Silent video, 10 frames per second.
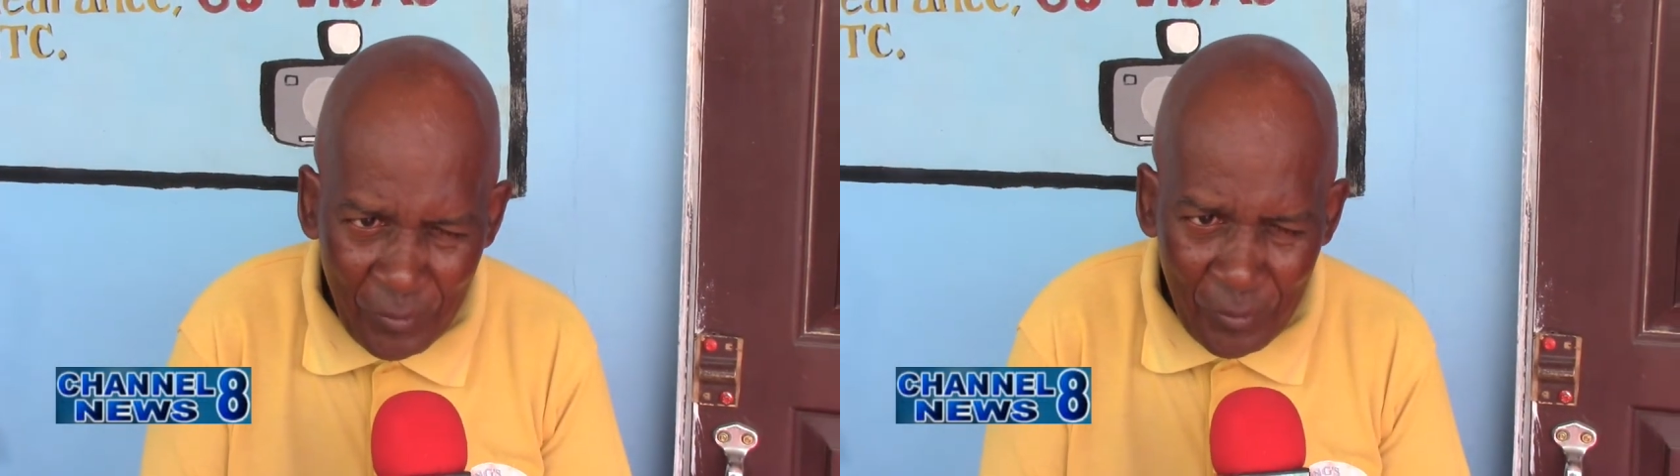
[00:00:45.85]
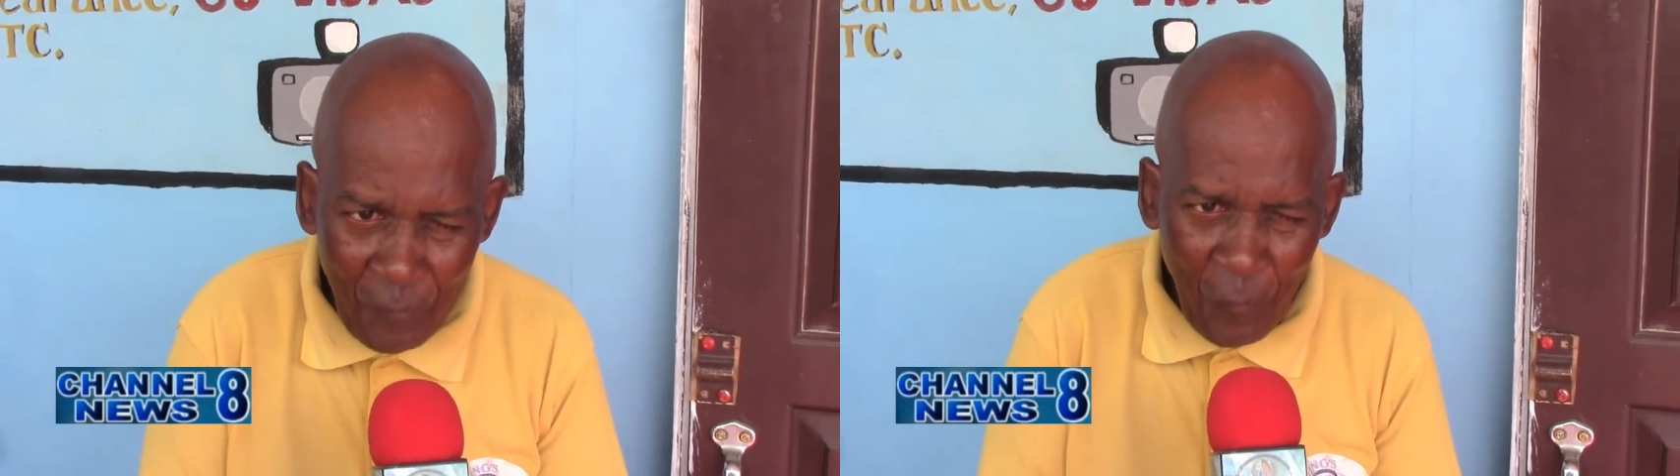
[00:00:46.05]

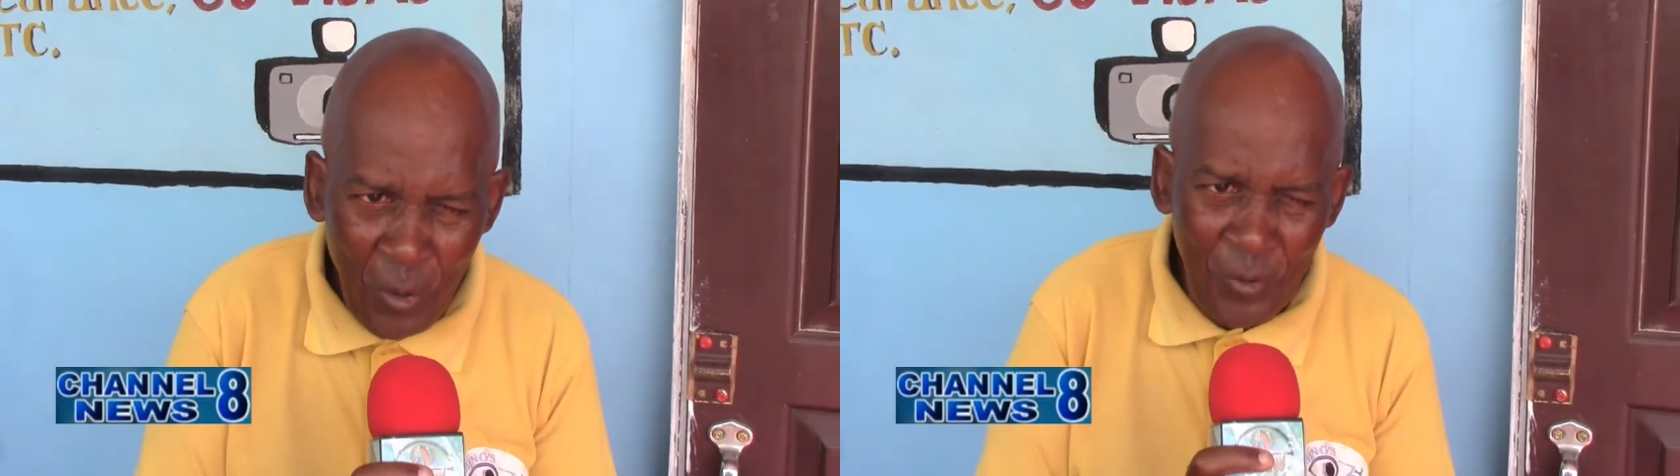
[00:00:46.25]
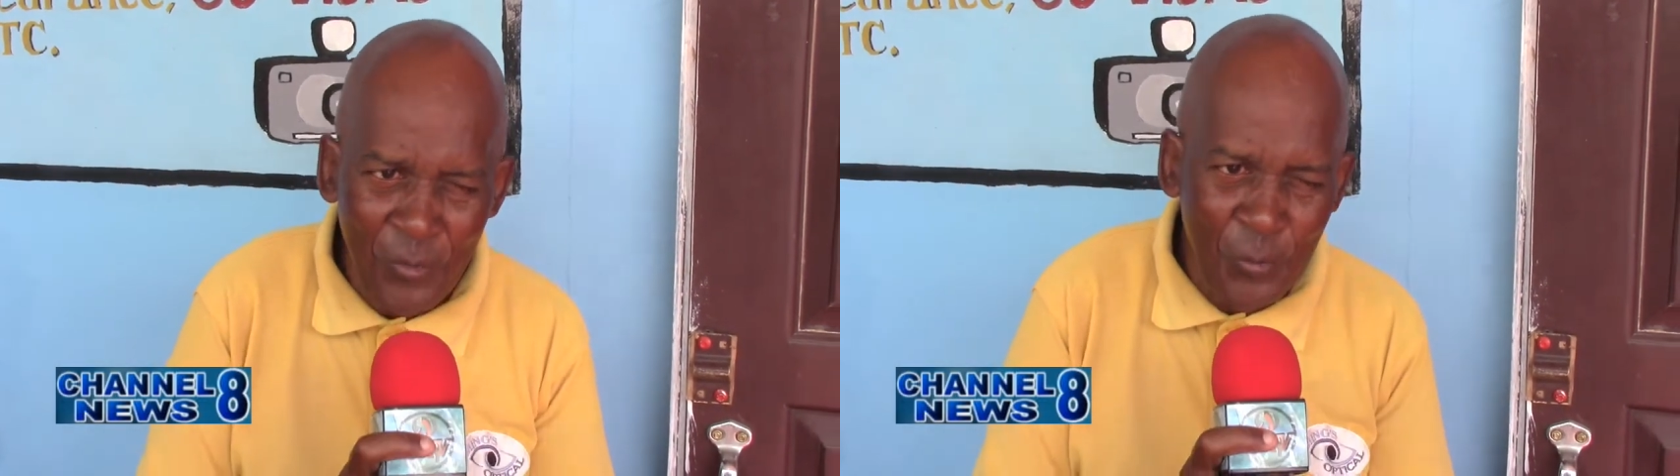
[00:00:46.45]
the
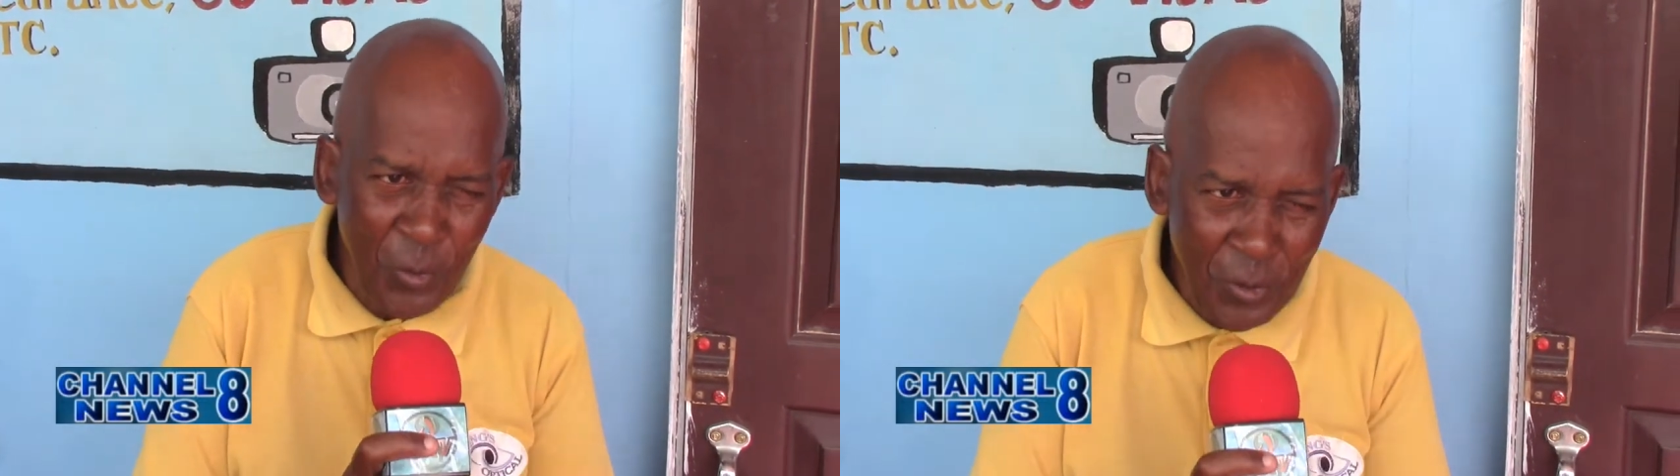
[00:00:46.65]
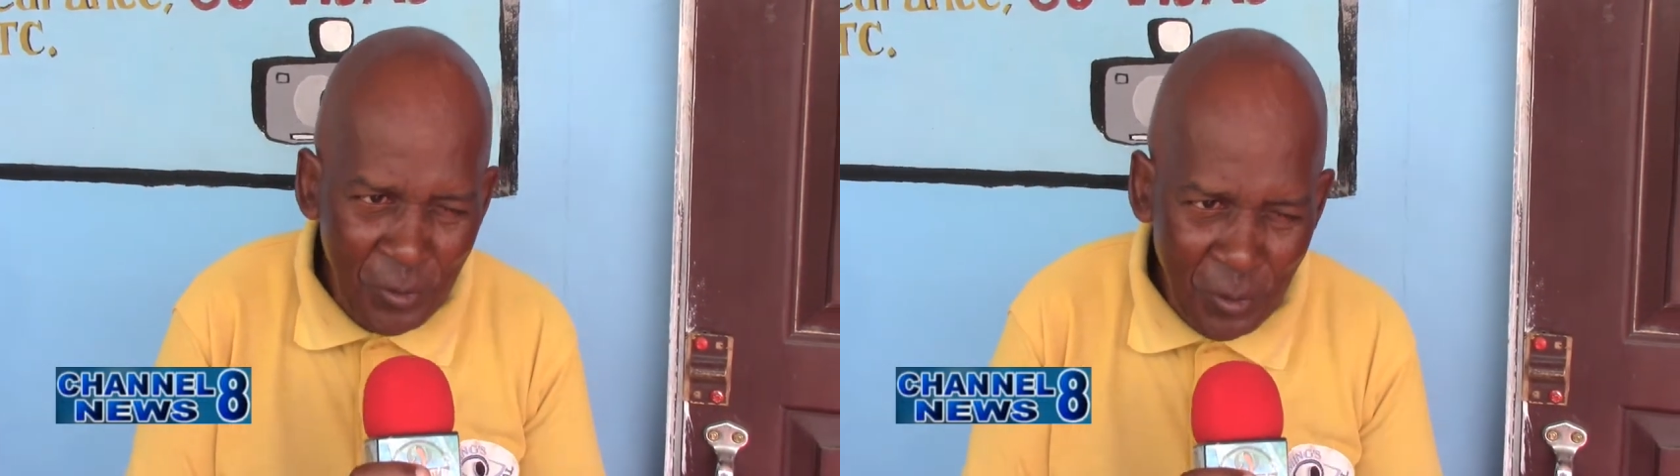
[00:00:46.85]
first
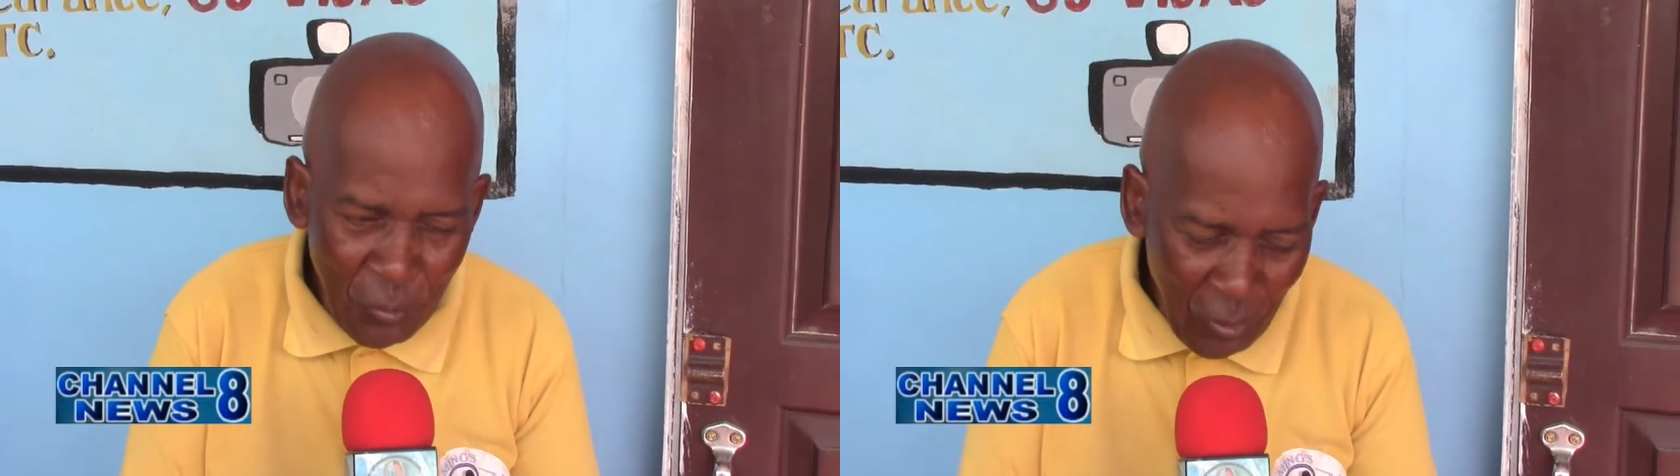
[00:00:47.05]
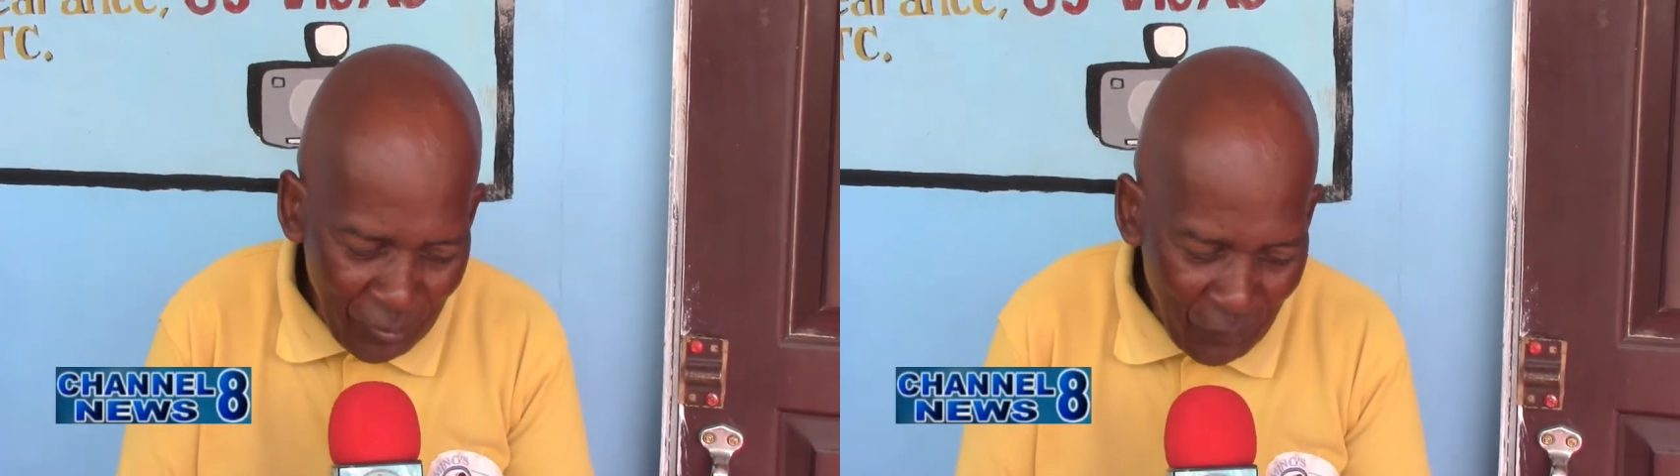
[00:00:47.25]
junior to
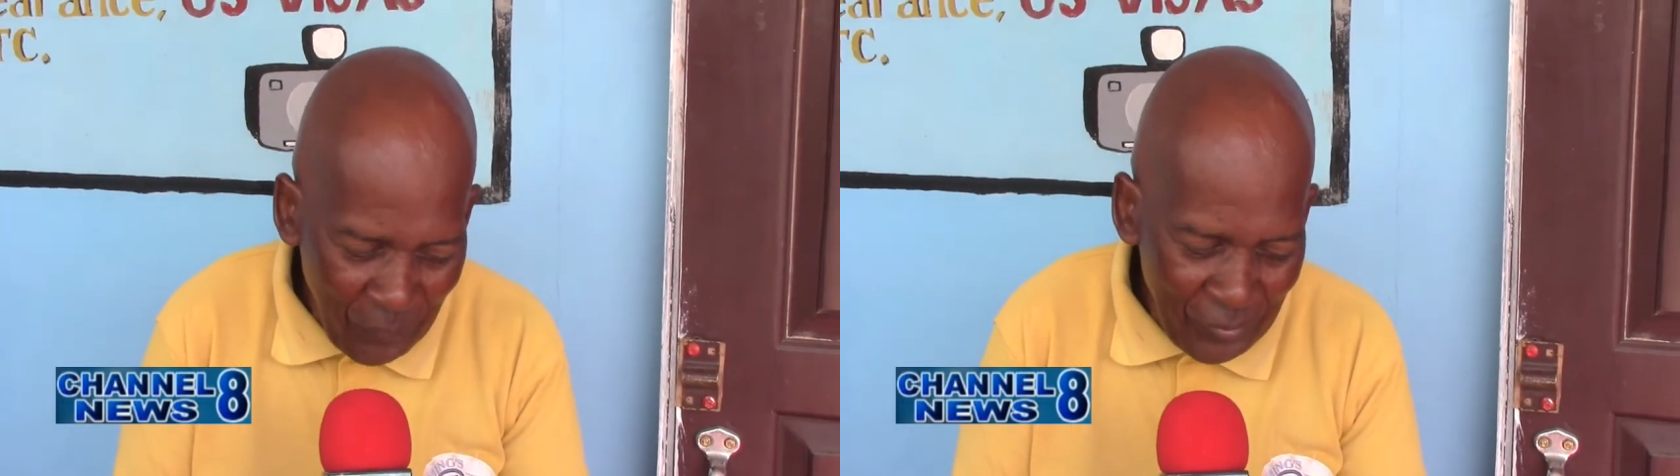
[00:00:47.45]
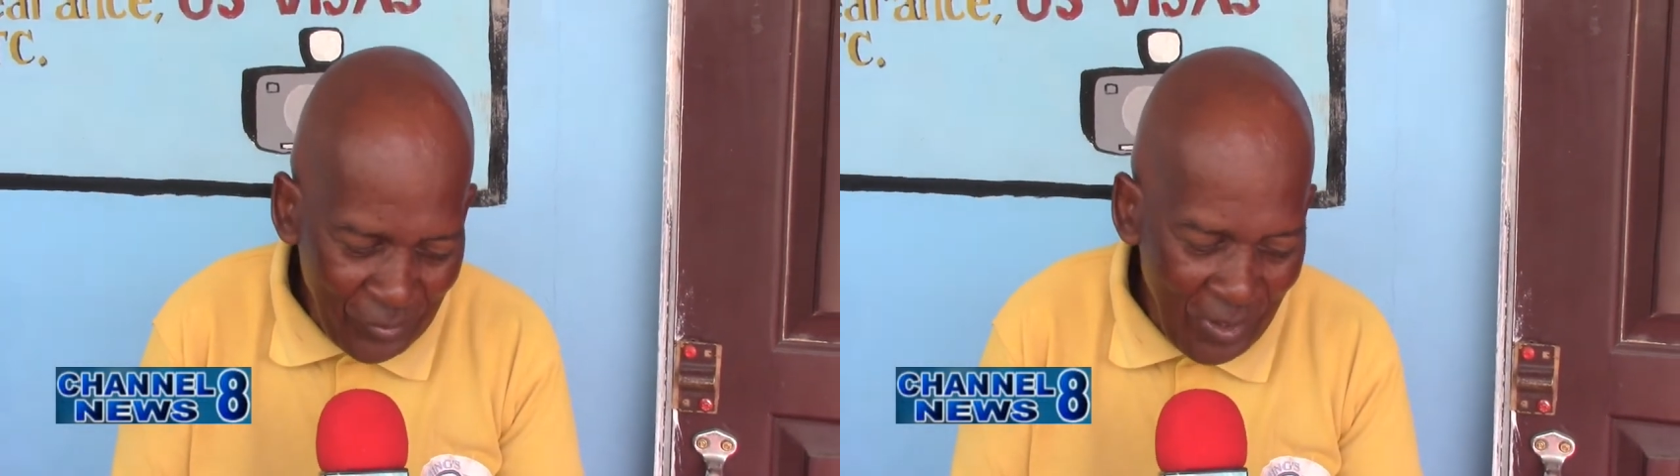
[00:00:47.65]
cross the
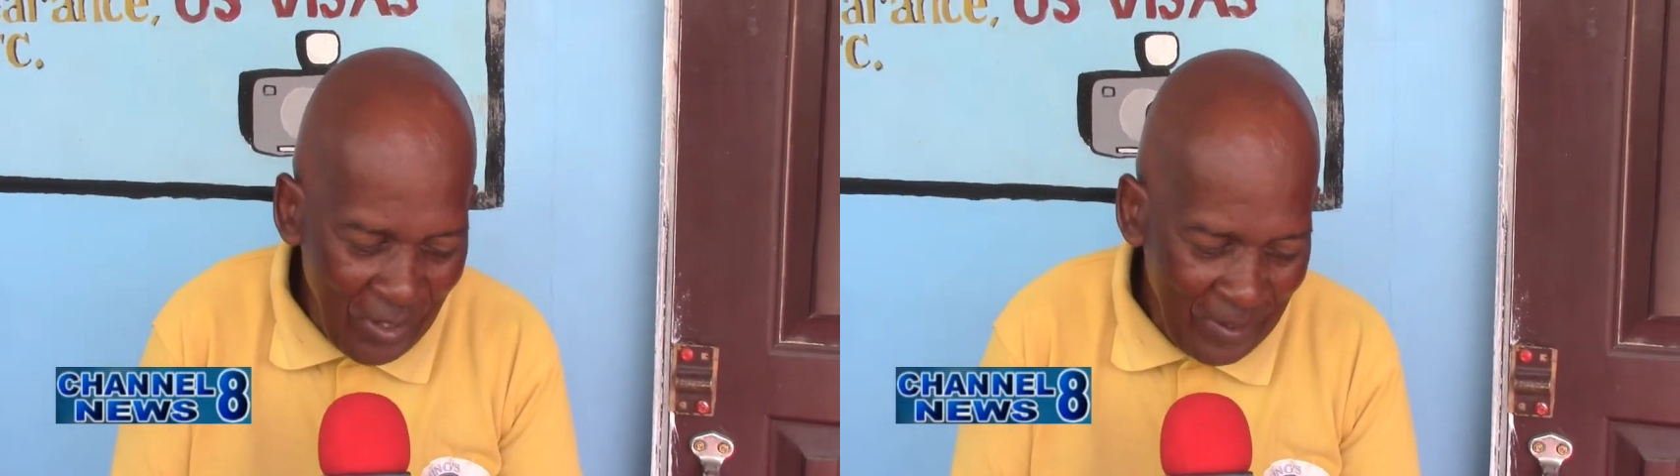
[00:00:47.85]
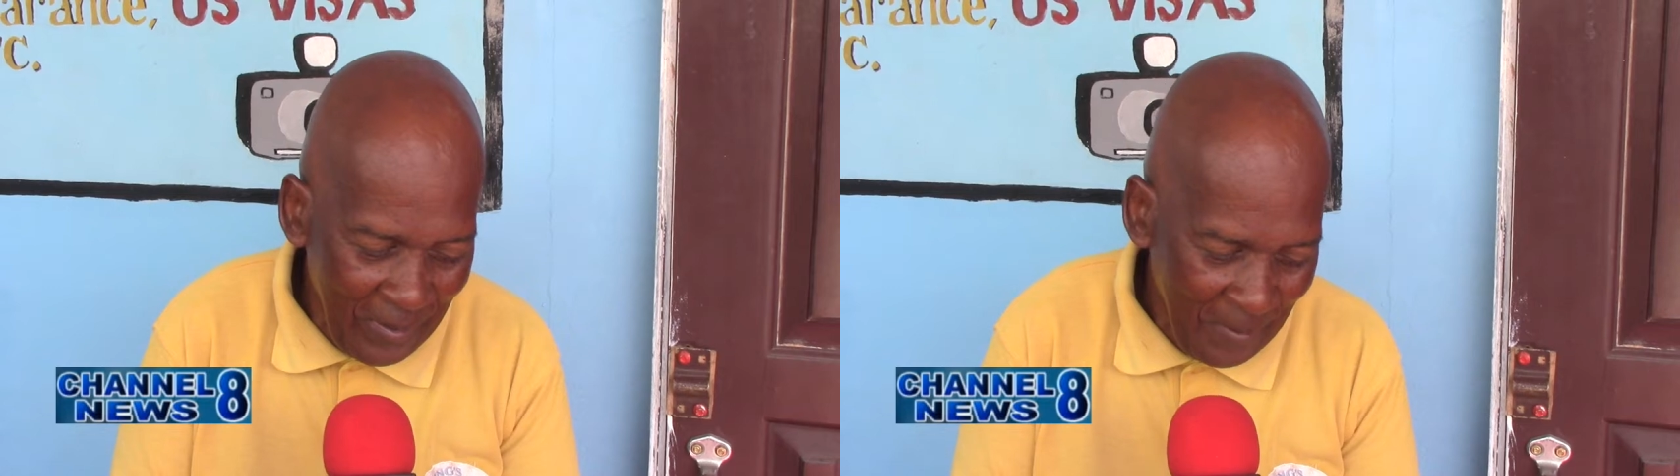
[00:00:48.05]
finishing
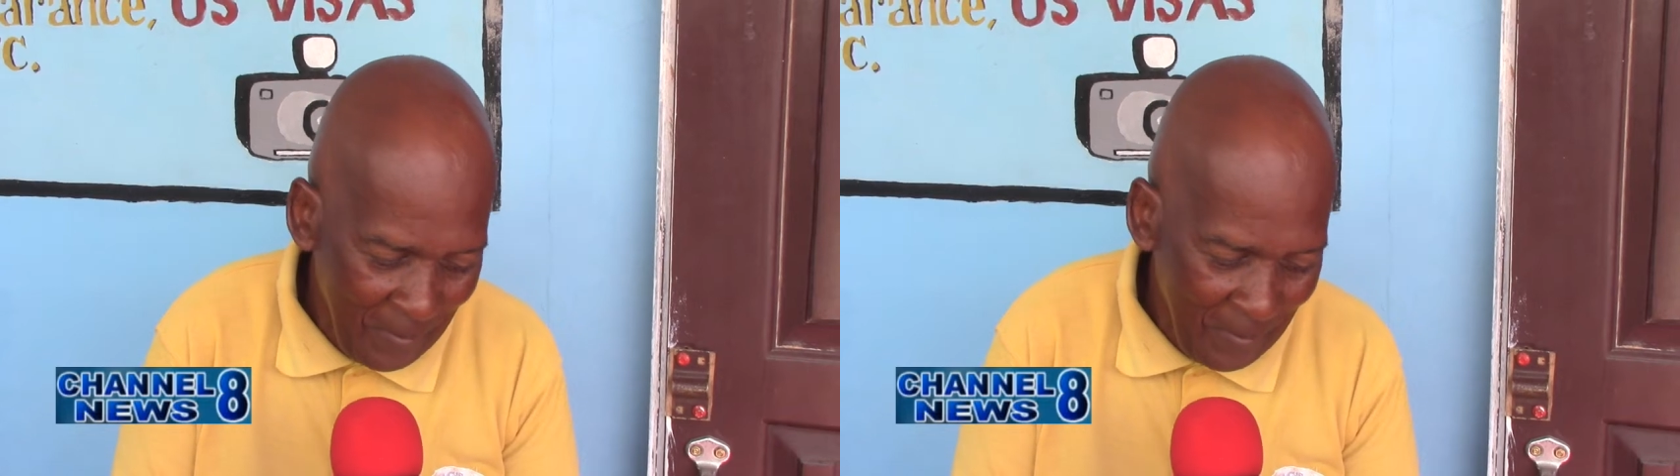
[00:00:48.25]
line.